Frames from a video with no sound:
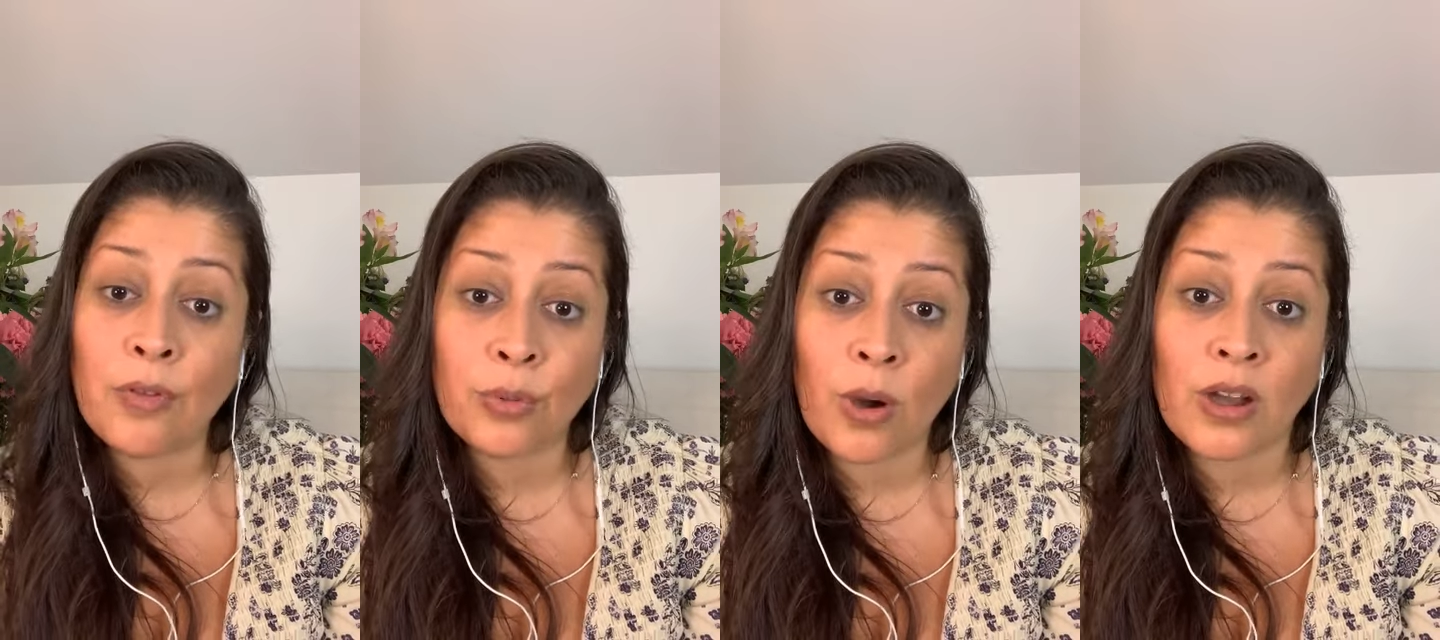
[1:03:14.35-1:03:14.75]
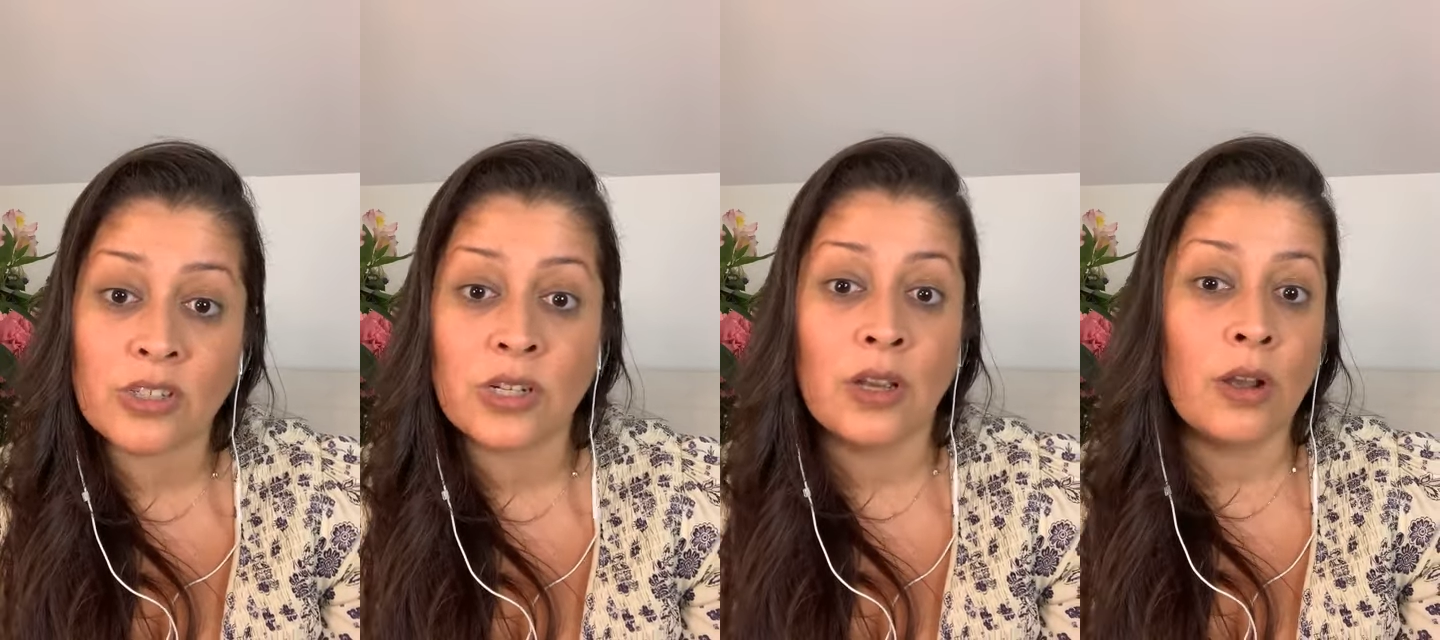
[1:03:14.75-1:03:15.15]

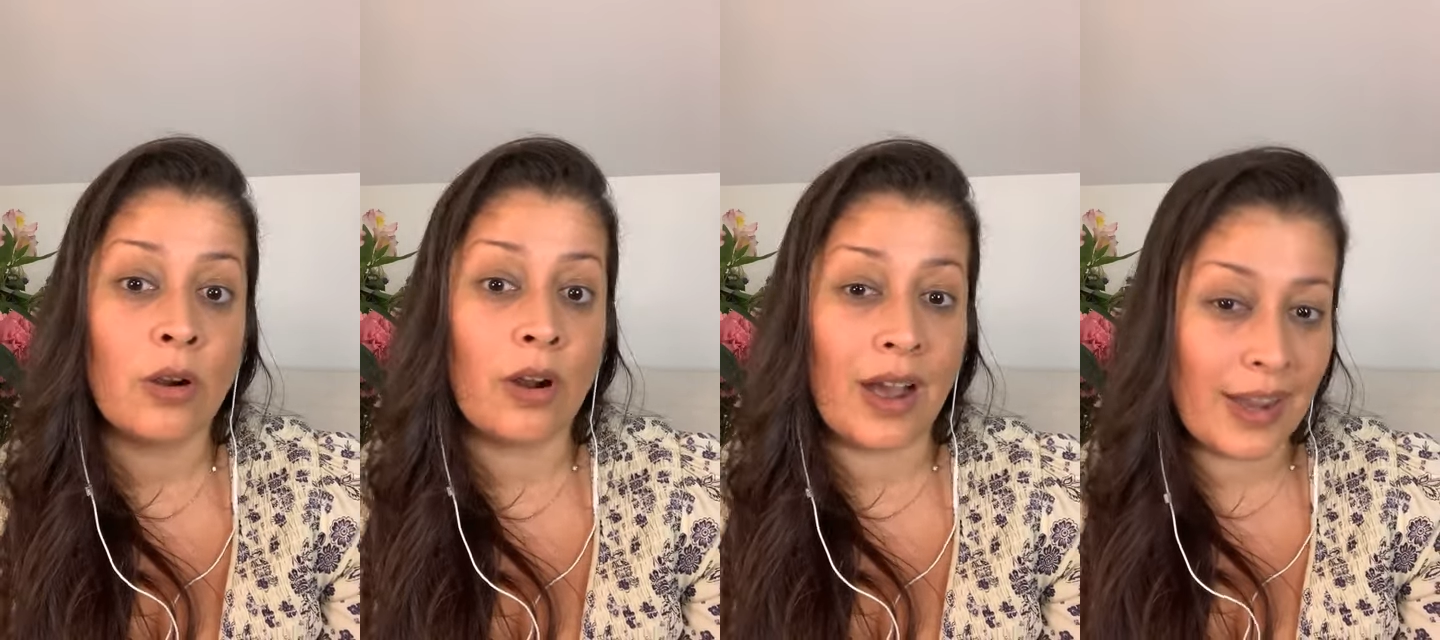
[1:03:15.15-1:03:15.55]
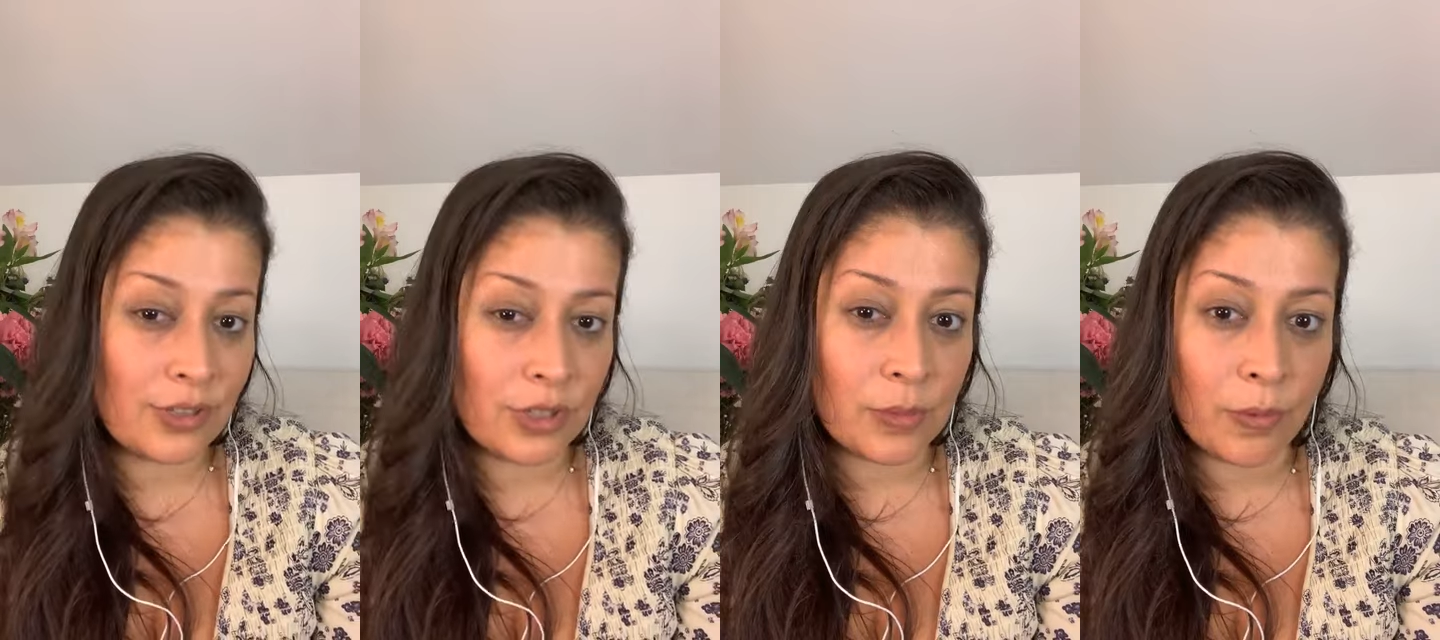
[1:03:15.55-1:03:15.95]
mouthwash or a
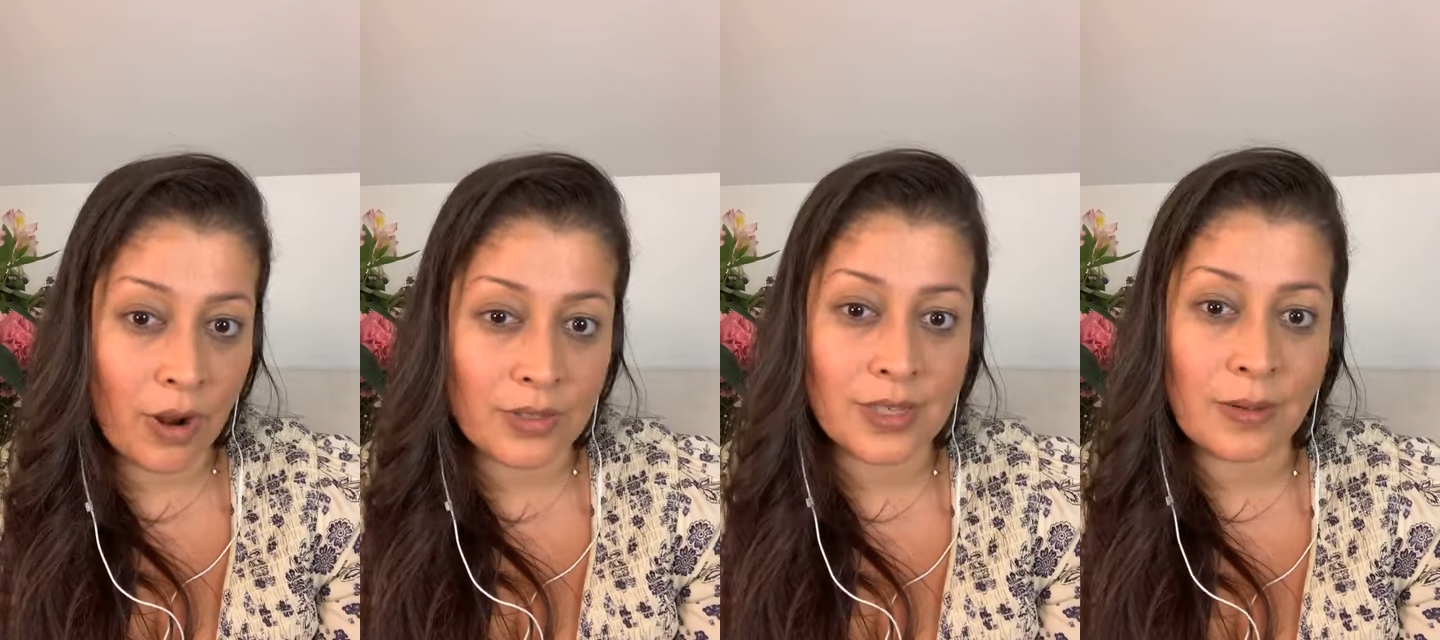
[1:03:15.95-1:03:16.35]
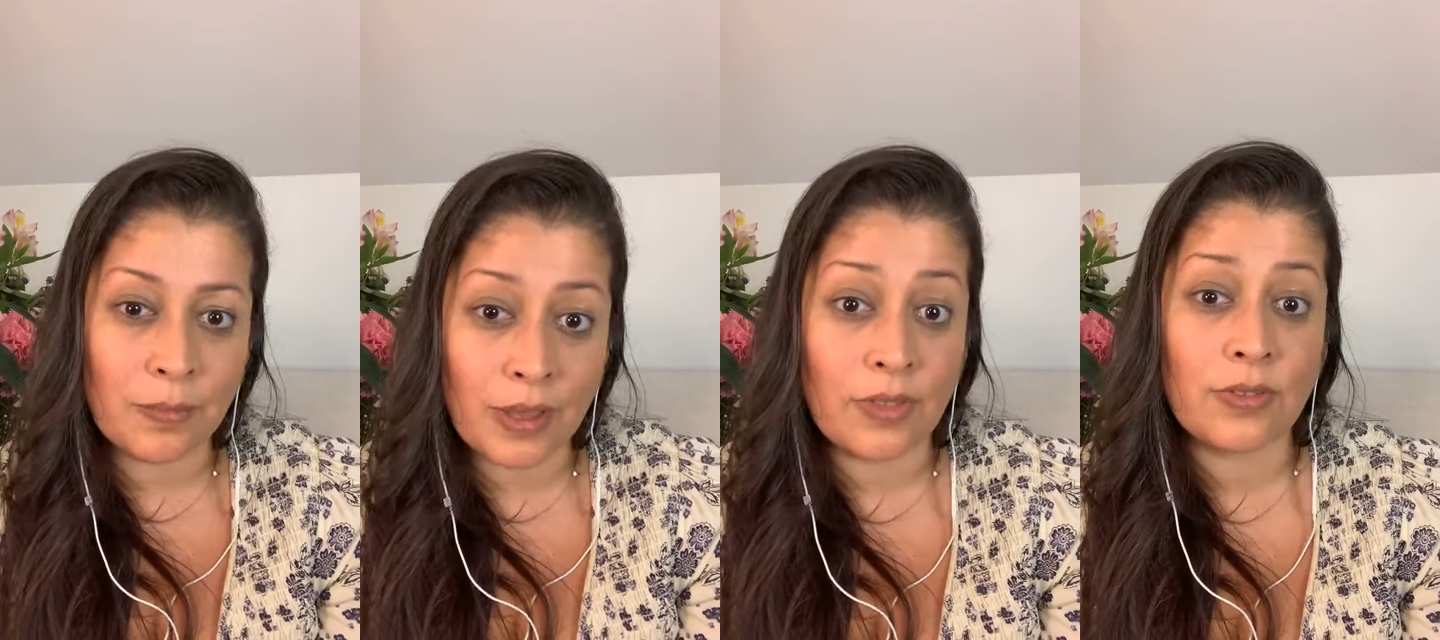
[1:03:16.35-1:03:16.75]
hydrogen
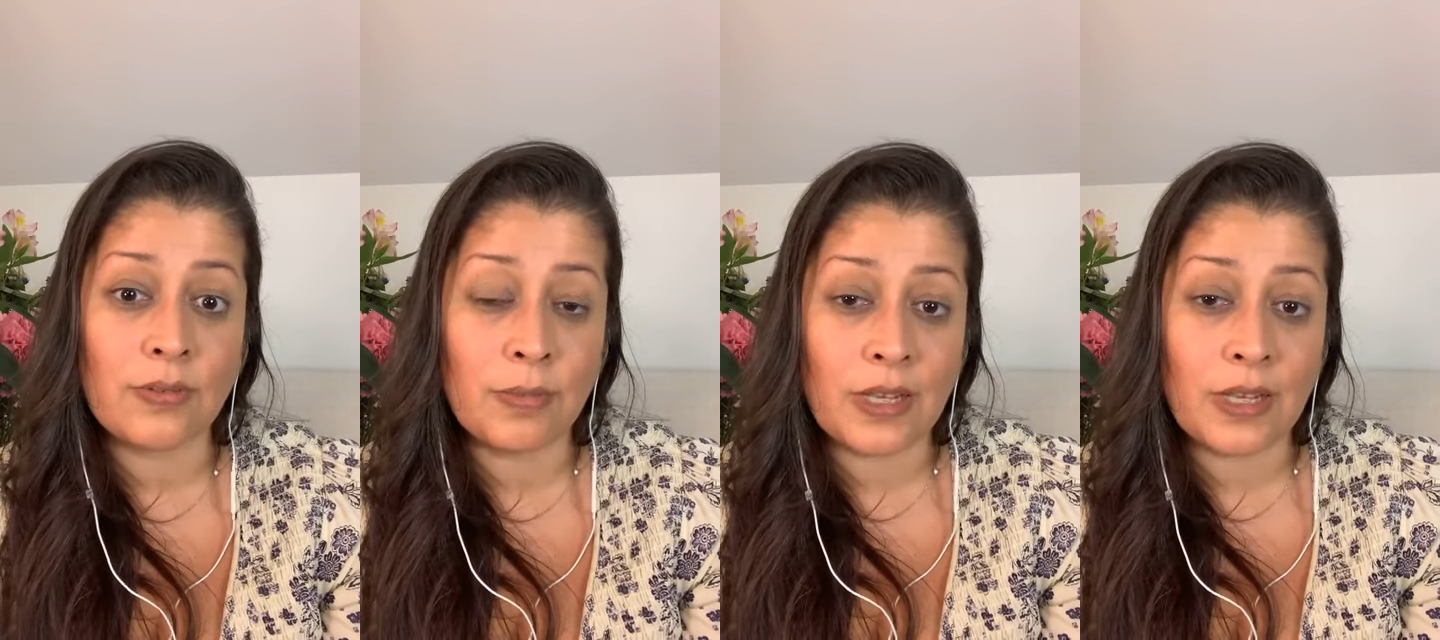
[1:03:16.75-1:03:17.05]
peroxide based,